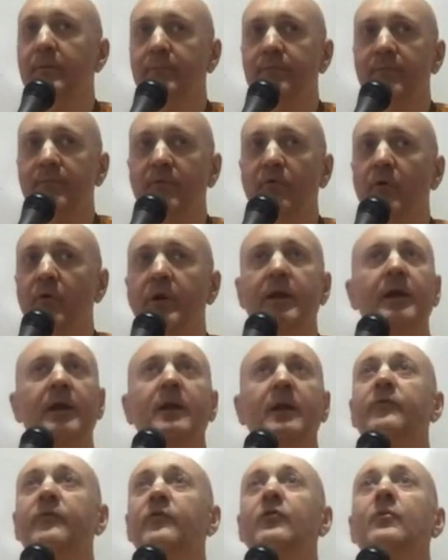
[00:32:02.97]
So he can
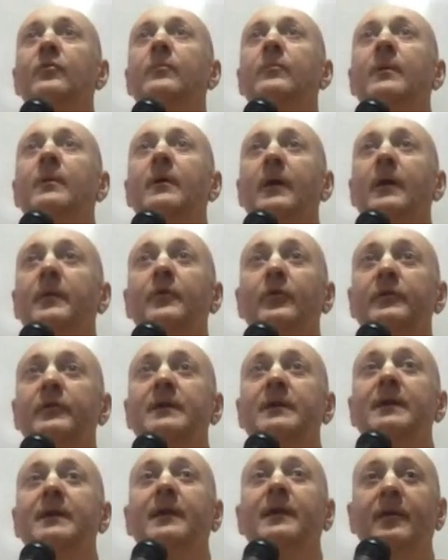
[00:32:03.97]
assume, not he
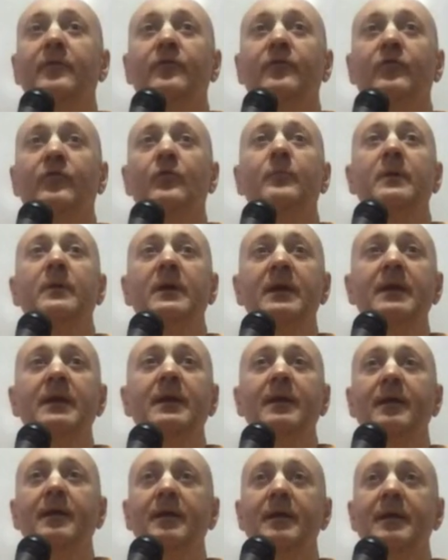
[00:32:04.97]
can assume,
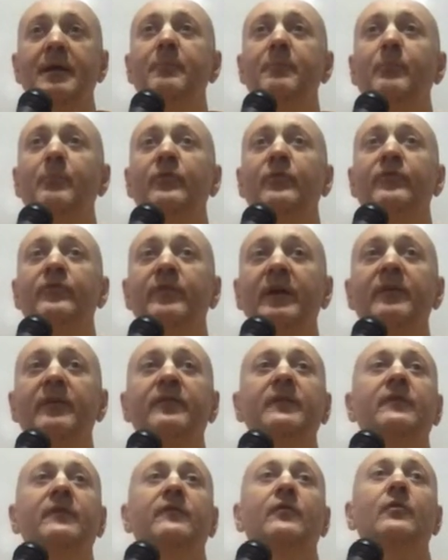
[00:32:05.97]
he possesses
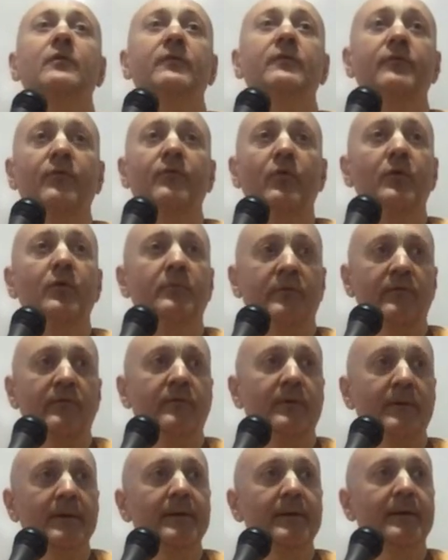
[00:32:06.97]
all the forms.
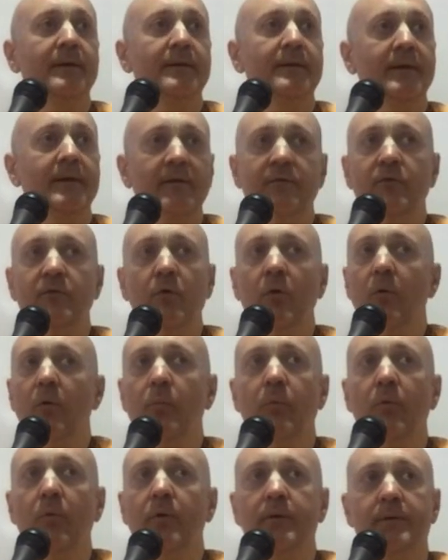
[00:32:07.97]
That's the whole
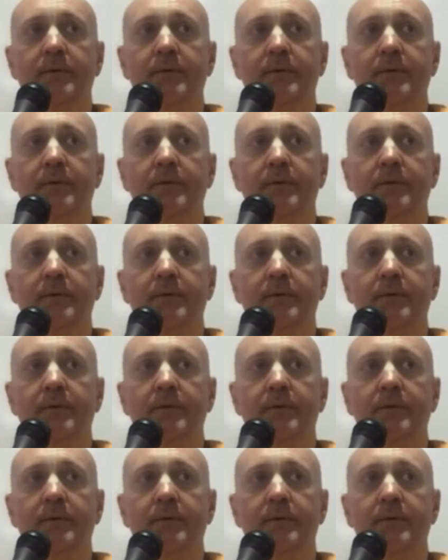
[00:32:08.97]
point.